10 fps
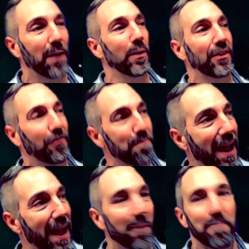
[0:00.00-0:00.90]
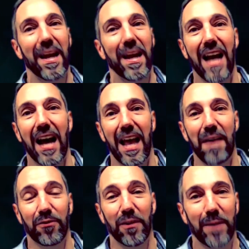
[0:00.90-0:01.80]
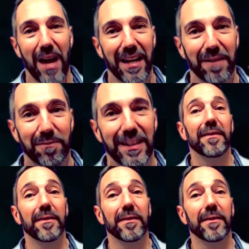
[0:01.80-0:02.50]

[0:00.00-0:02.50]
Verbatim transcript: which may or may not have some kind of